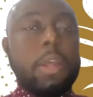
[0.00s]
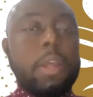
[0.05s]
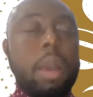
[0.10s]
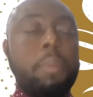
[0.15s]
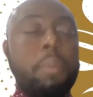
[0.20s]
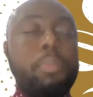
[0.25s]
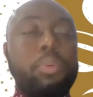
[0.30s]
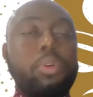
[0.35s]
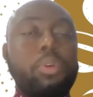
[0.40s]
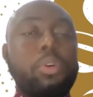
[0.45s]

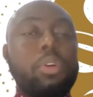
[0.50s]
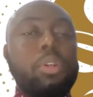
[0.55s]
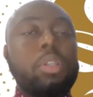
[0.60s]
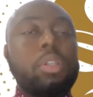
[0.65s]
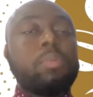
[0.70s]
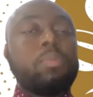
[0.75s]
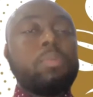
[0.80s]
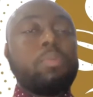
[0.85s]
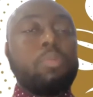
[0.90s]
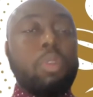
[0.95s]
abroad.
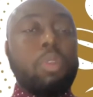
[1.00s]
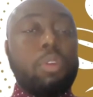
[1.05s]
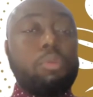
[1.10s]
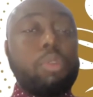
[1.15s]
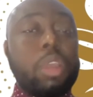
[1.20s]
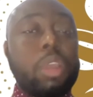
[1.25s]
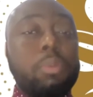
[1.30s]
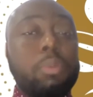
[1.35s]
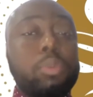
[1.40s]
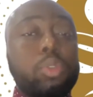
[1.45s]
But if
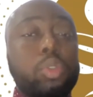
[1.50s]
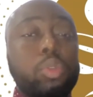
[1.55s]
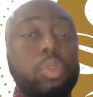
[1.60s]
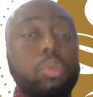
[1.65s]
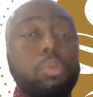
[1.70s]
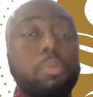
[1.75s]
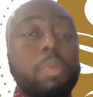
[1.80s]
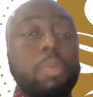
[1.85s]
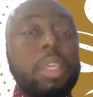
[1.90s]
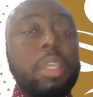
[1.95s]
we're able to
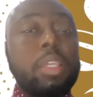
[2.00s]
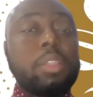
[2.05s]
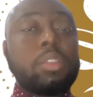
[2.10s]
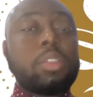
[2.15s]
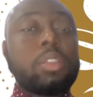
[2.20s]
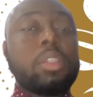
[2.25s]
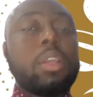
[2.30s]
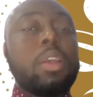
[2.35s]
make it,